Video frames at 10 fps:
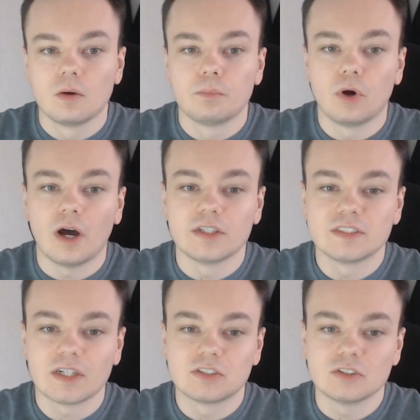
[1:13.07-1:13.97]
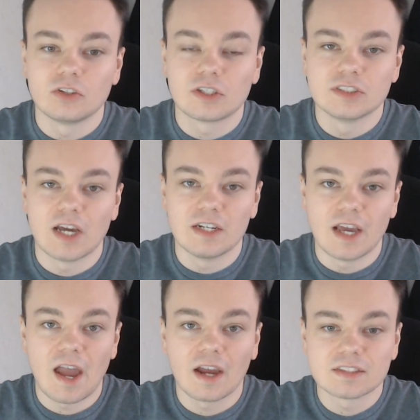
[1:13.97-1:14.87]
But I decided to look into any
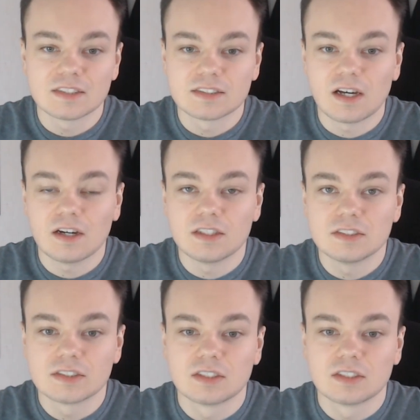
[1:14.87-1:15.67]
exercise,